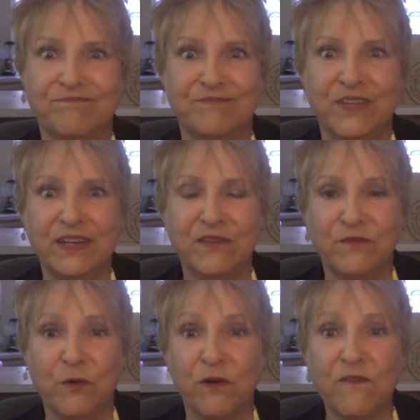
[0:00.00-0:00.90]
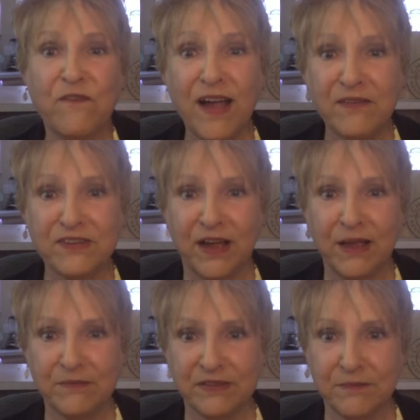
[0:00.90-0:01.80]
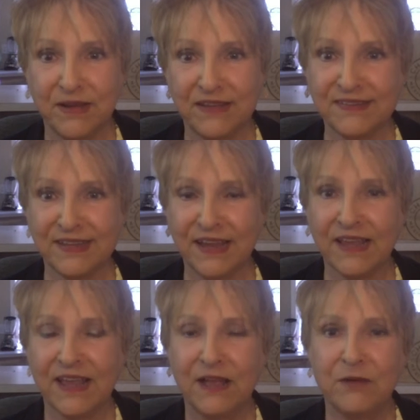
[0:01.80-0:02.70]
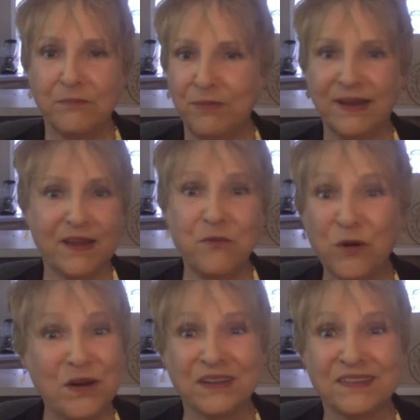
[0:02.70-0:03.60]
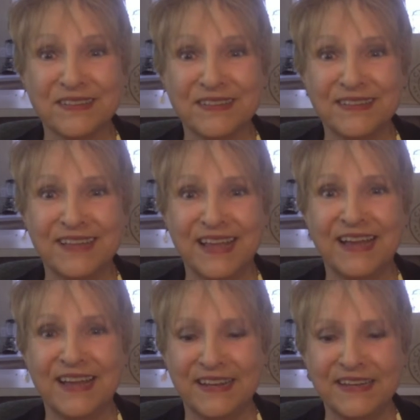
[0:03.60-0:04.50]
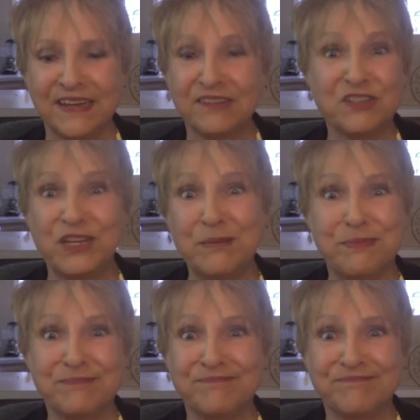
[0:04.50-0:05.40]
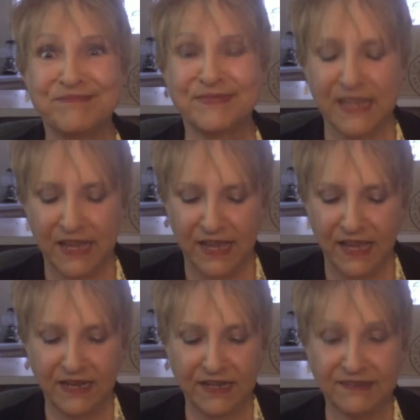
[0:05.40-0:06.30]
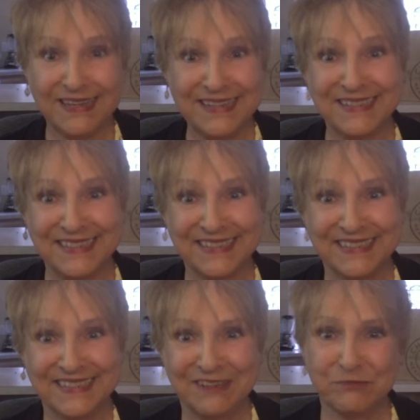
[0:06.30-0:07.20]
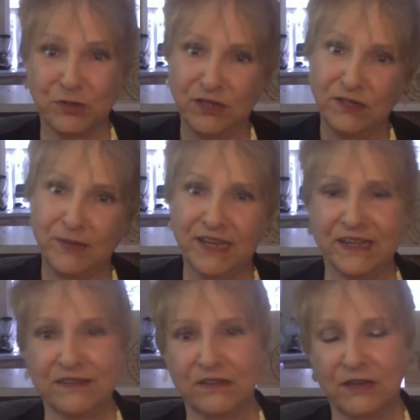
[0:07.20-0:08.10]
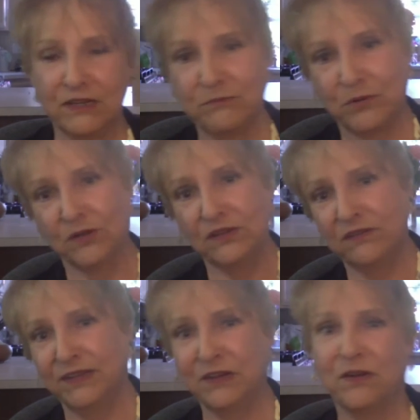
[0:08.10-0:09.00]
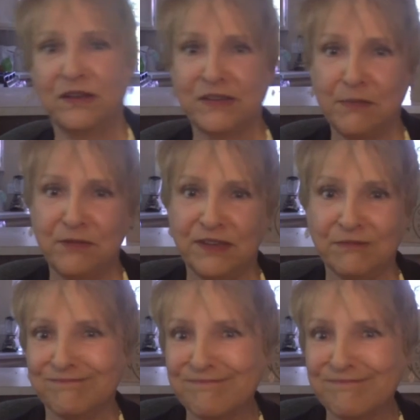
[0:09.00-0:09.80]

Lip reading: done it 4 or 5 times in my sink, but it works and it's cheap and it's easy. Just put a little baking soda in, pour a little vinegar on top of it,